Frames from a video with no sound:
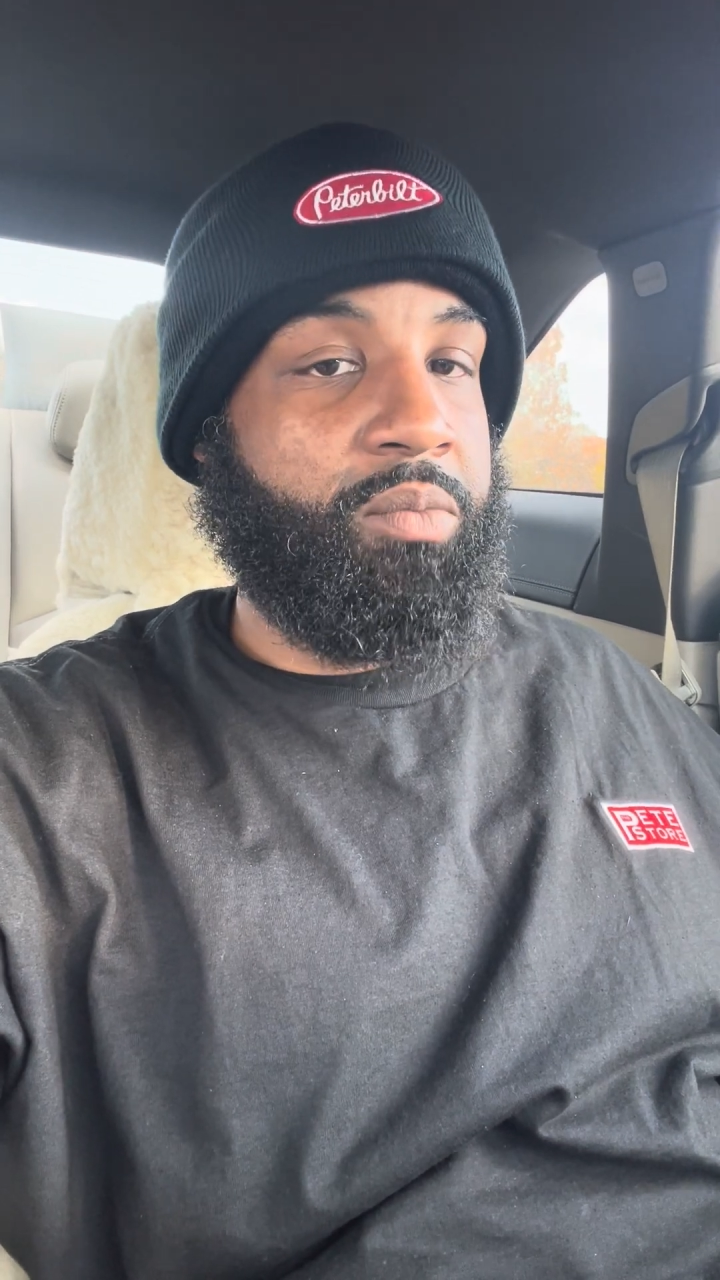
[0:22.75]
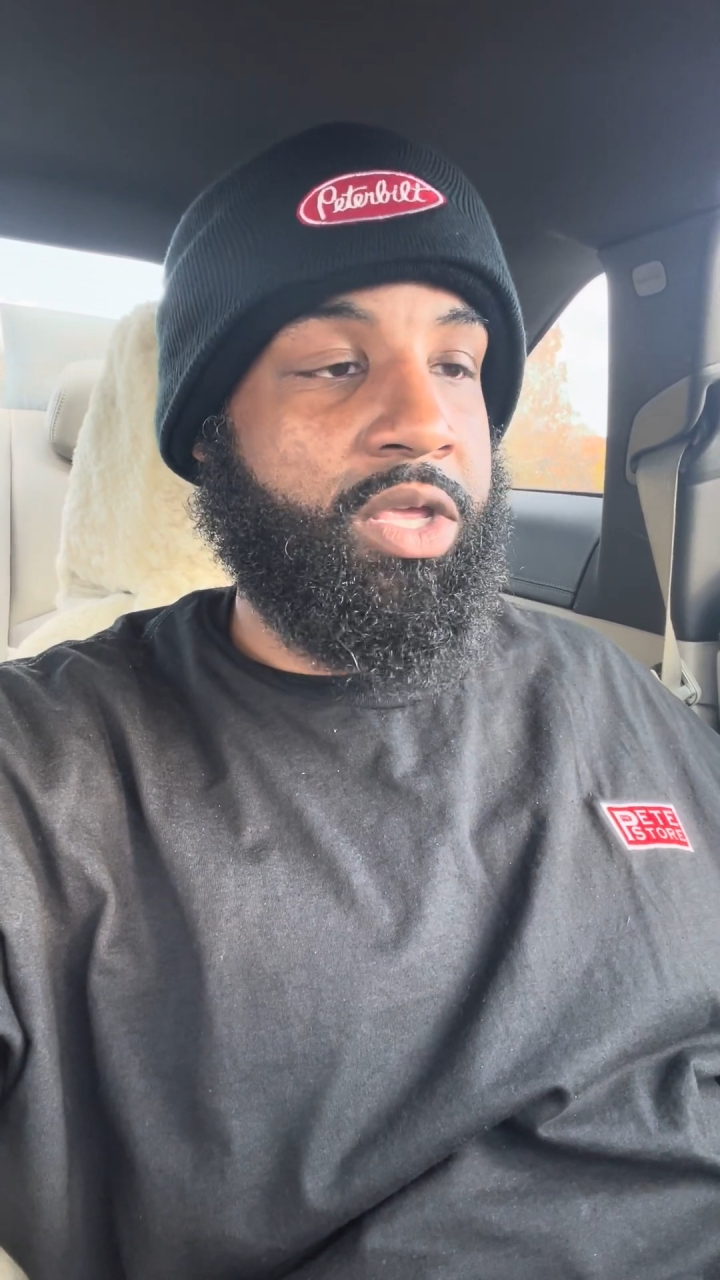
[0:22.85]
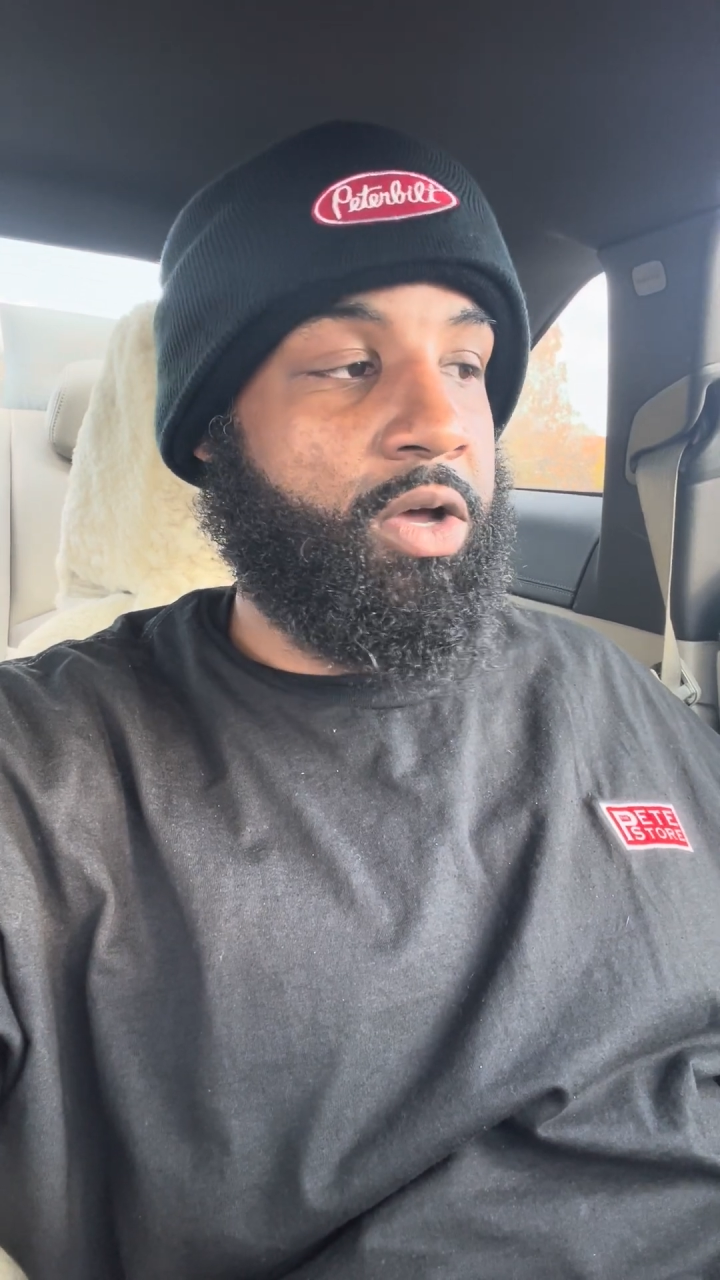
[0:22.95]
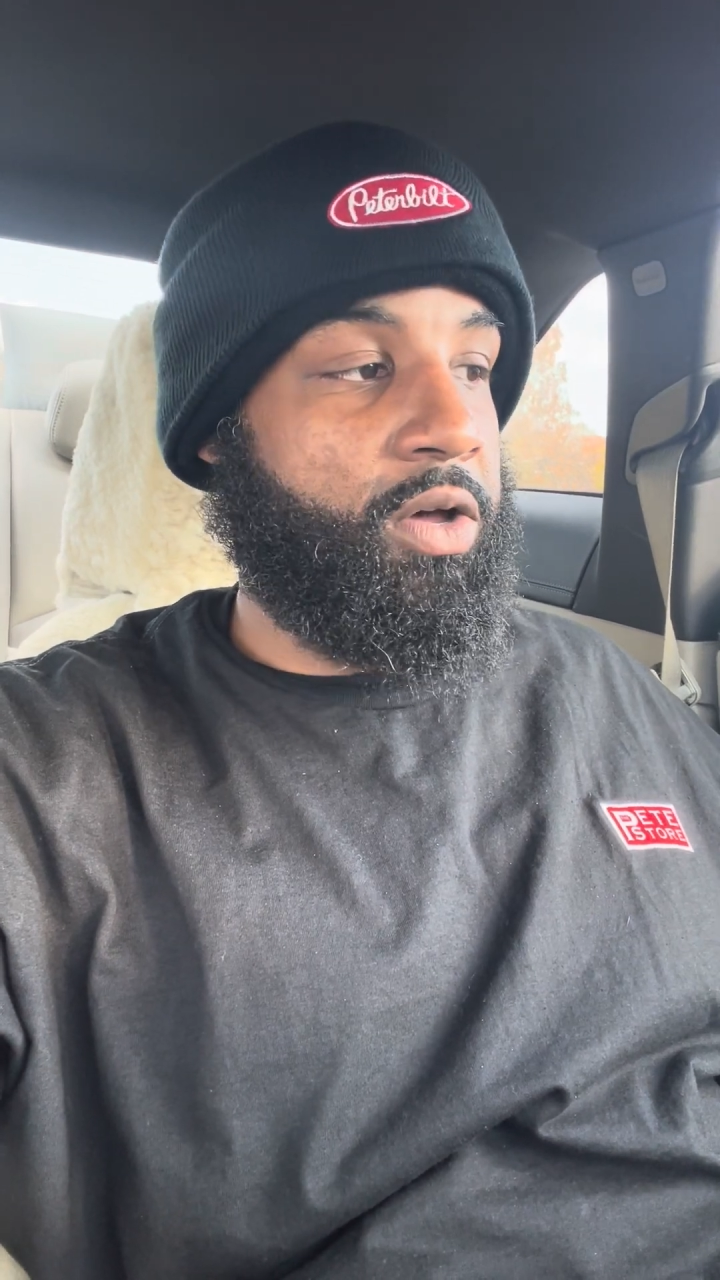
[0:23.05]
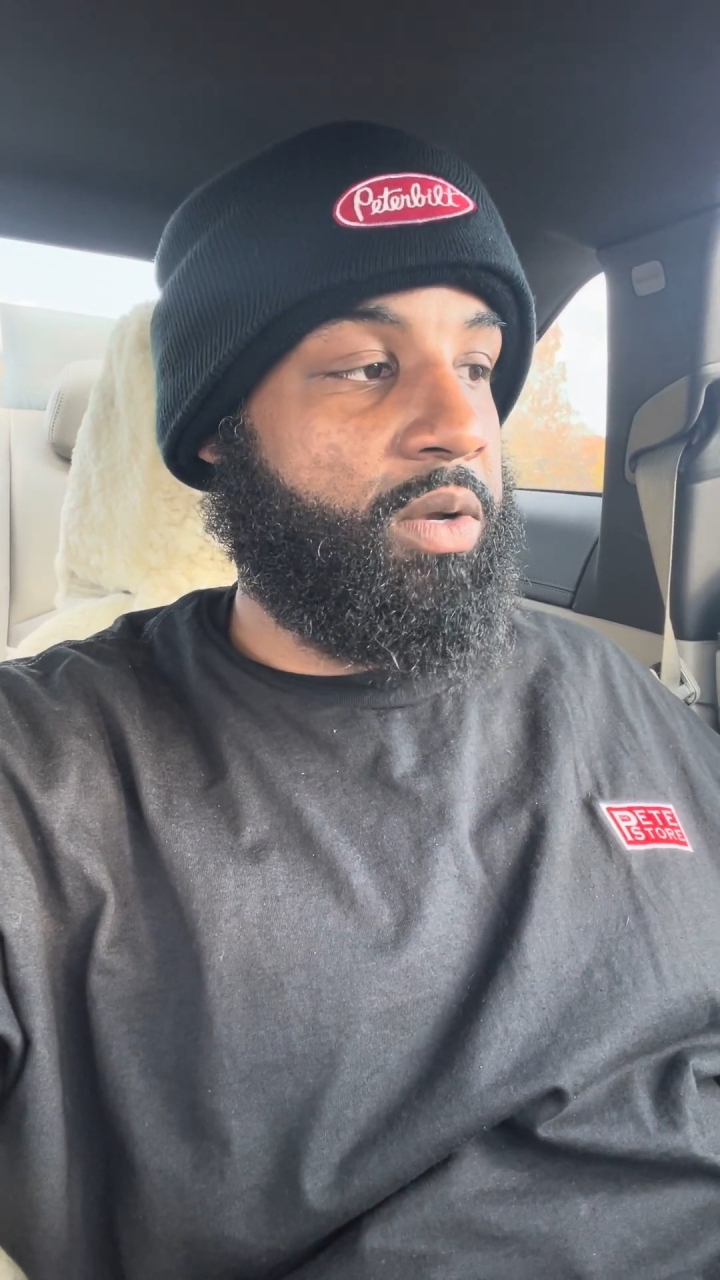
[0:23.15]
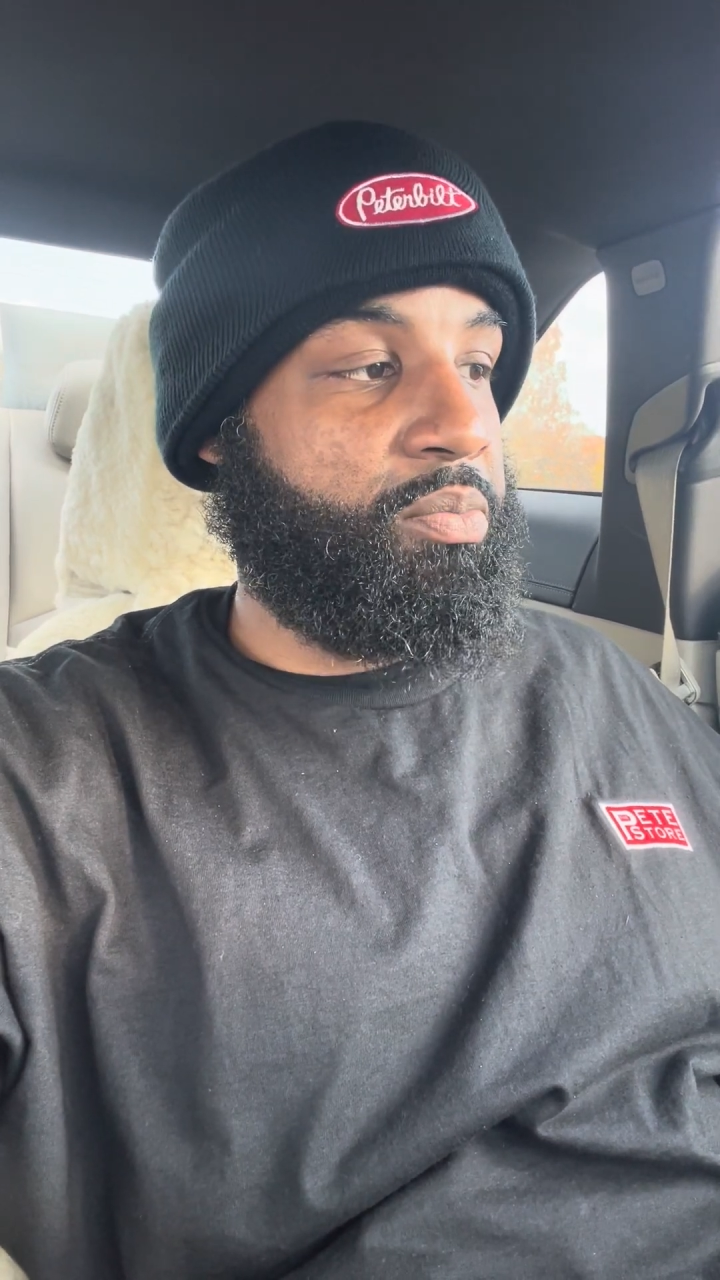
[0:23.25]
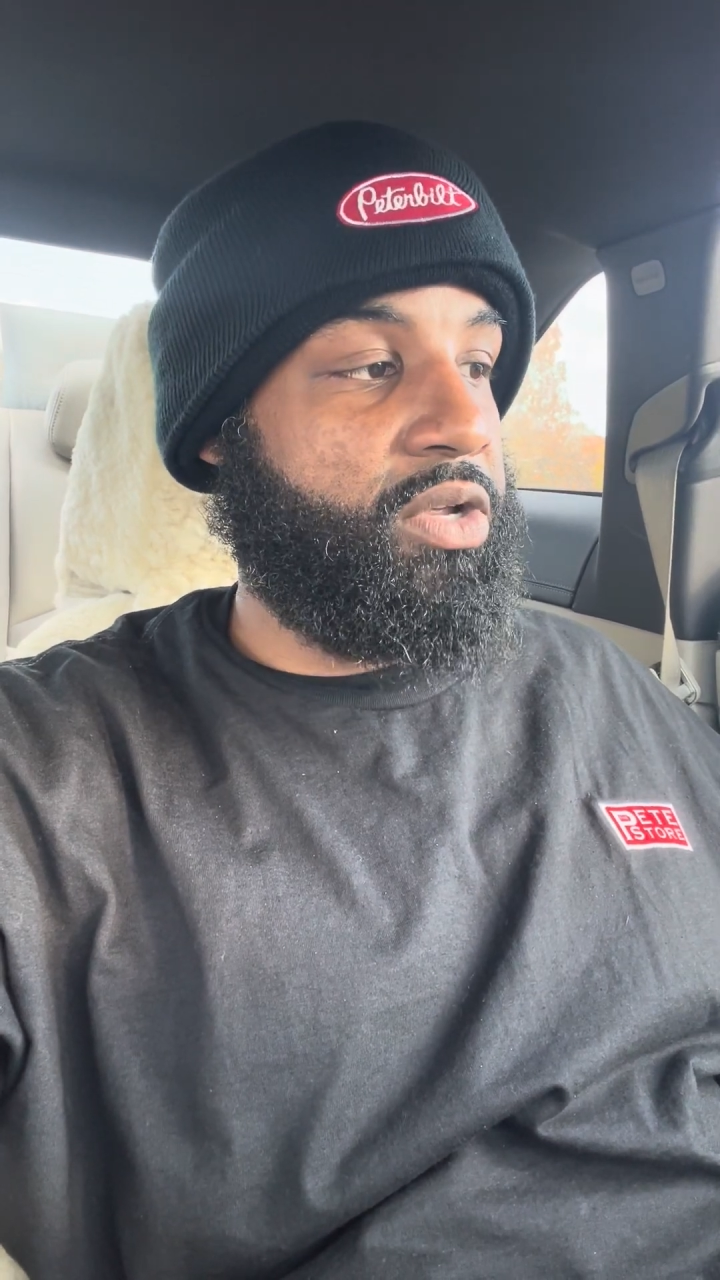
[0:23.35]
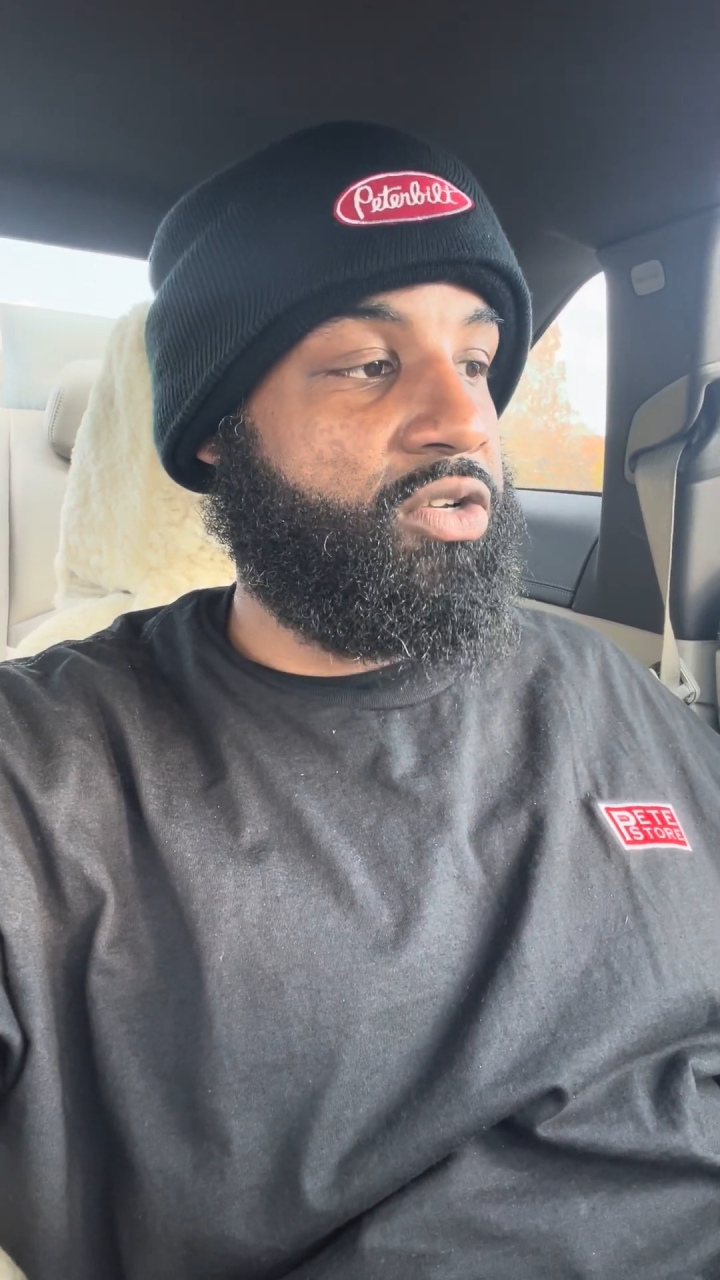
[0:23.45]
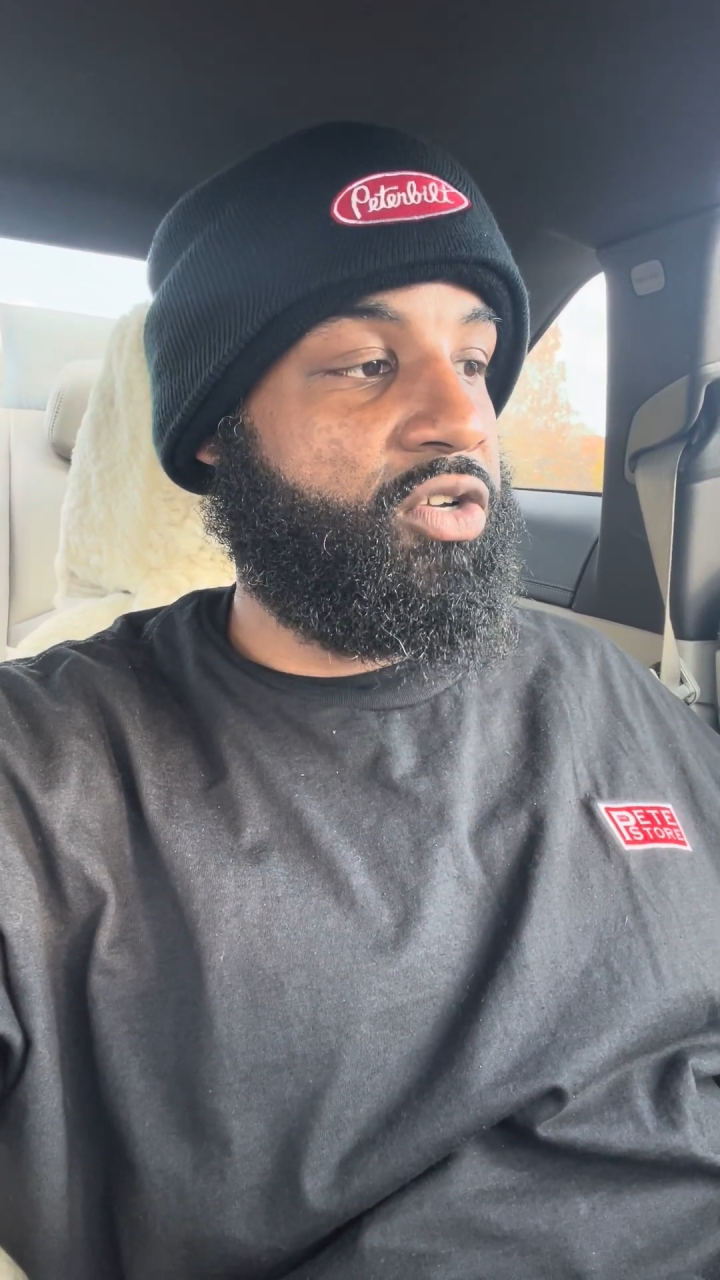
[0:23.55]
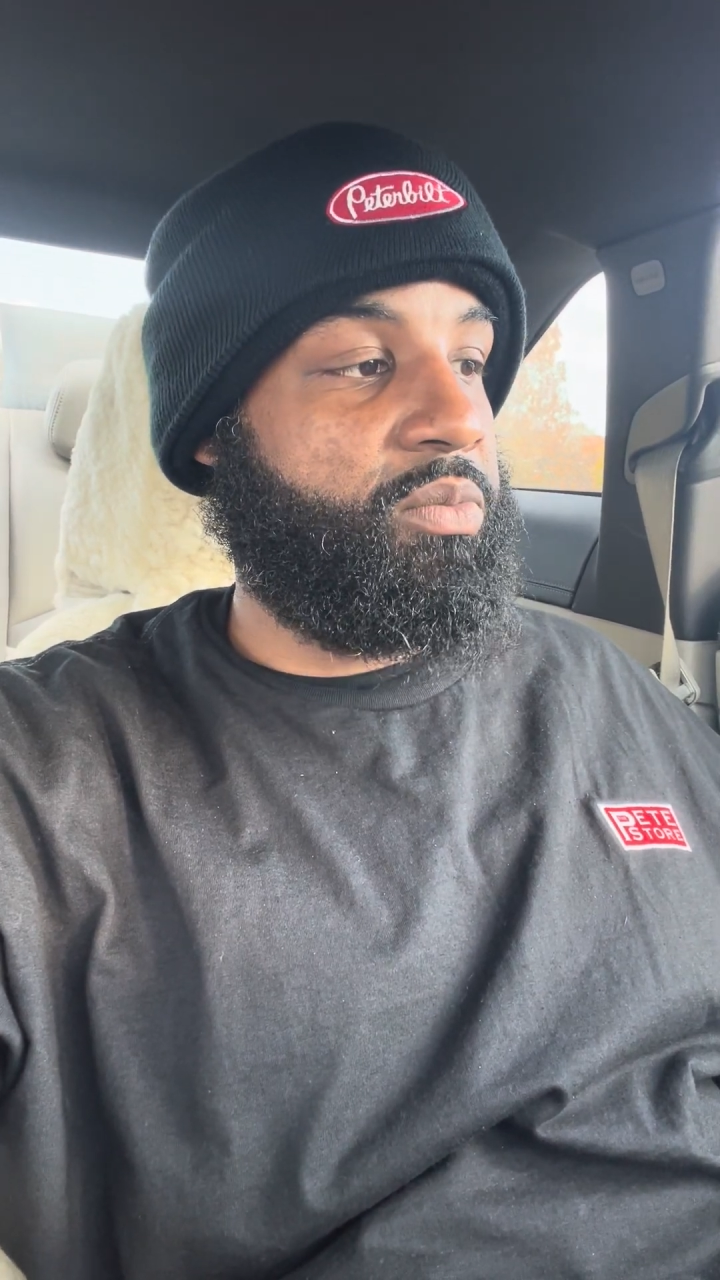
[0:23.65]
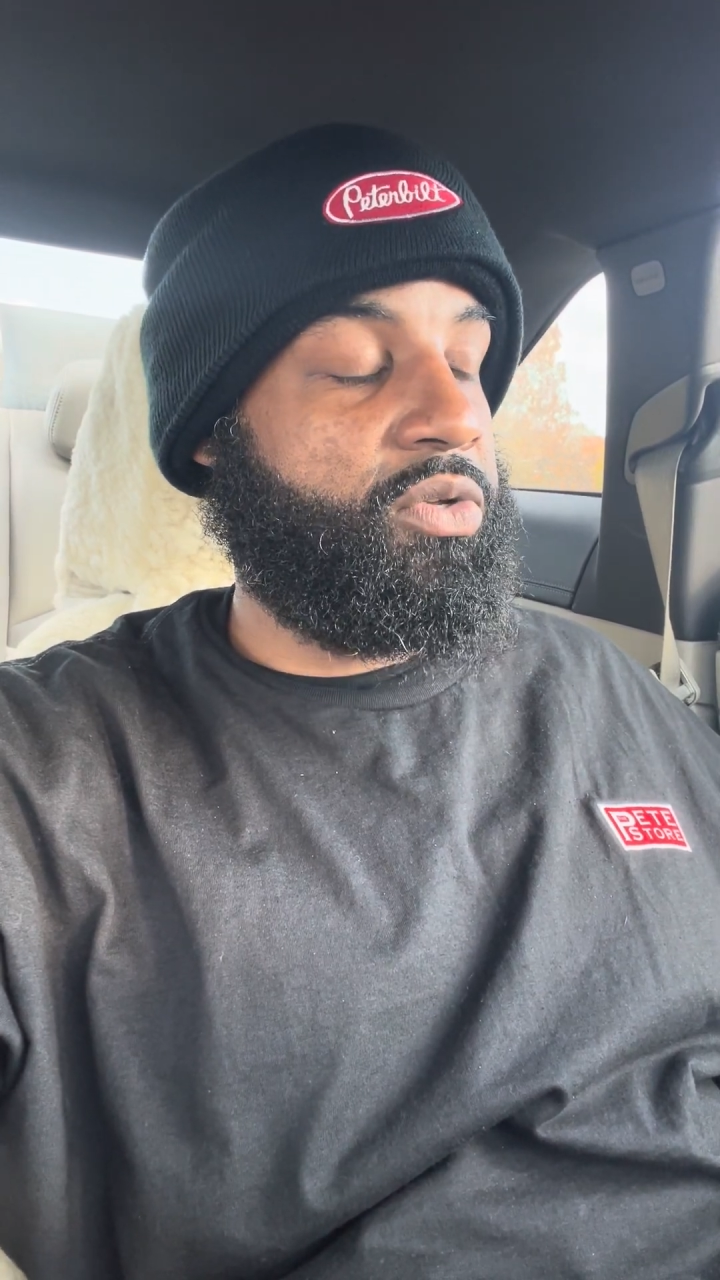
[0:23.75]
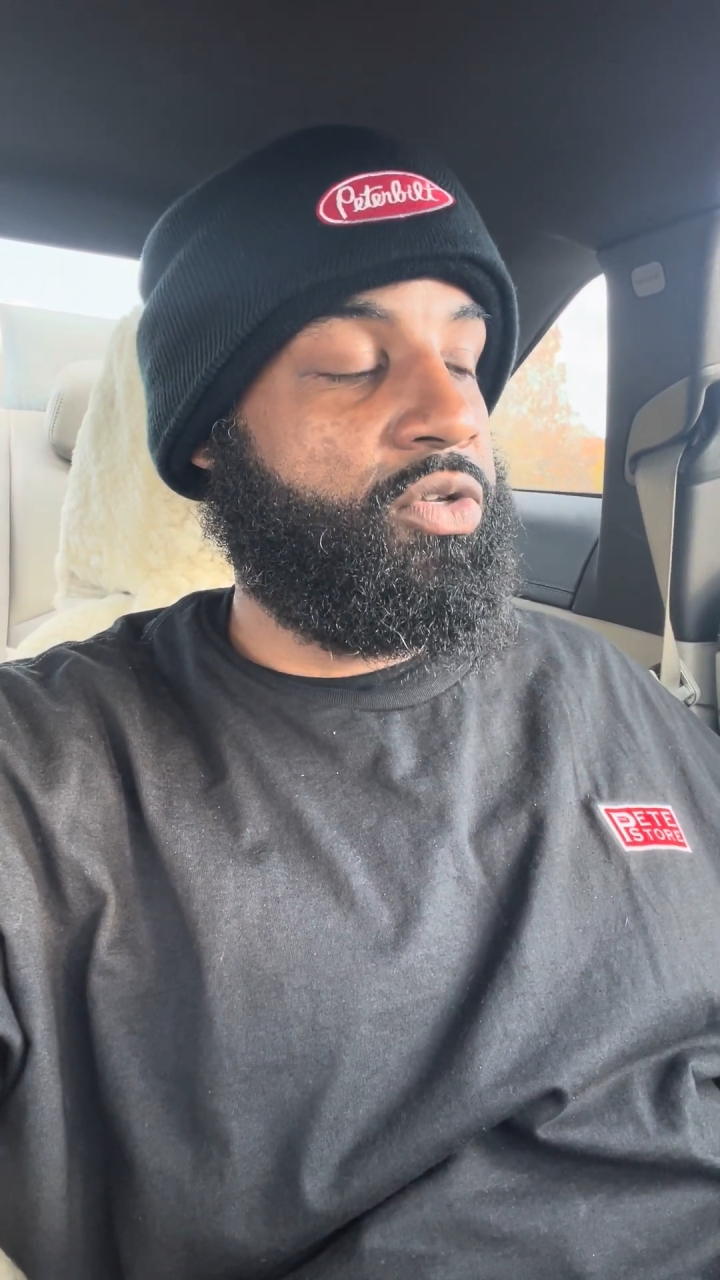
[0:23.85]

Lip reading: beyond the pre-trip